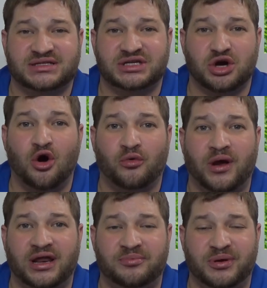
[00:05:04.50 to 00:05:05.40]
it's
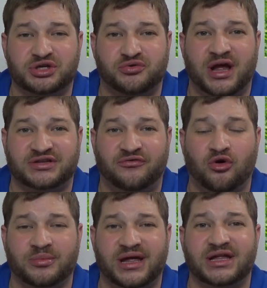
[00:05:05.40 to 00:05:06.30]
already been
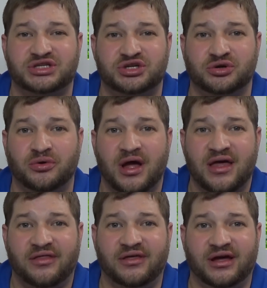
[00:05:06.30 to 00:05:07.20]
transformed into
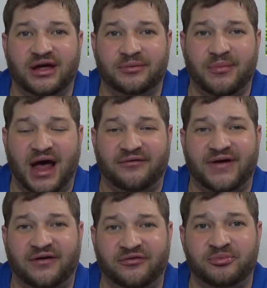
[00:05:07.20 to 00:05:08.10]
the
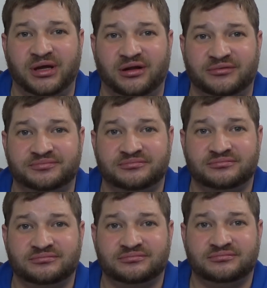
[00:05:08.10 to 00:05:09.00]
alfalfa meal.
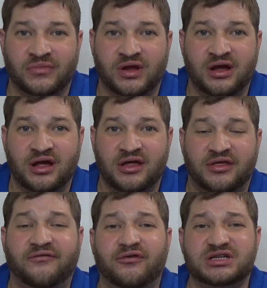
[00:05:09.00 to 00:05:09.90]

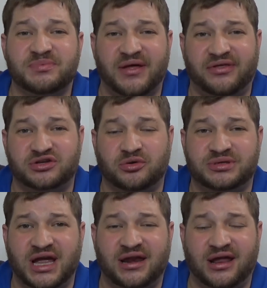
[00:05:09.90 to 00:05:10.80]
The first method to
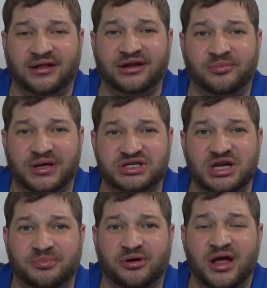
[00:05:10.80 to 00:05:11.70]
obtain it a little bit
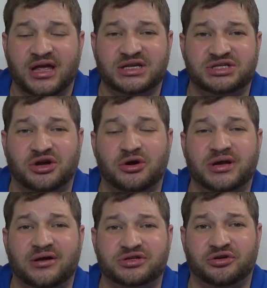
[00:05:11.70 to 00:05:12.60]
cheaper is to go
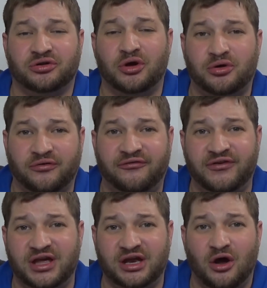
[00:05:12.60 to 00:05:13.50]
down to your local
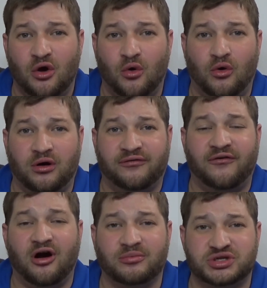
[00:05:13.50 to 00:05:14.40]
feed or
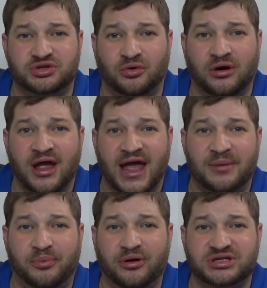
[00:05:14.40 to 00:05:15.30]
farm store
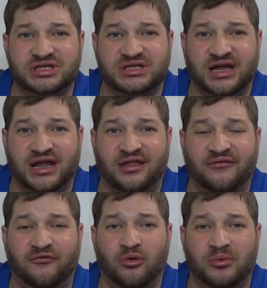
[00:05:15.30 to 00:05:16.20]
and purchase it in a
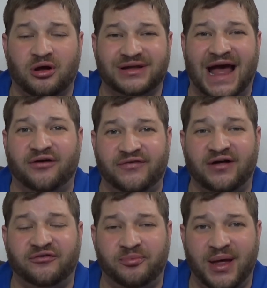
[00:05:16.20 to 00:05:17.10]
form called
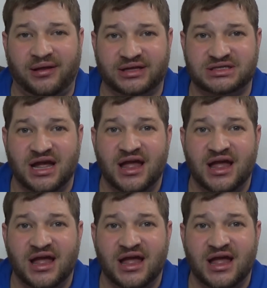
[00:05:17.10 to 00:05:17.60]
alfalfa pellets.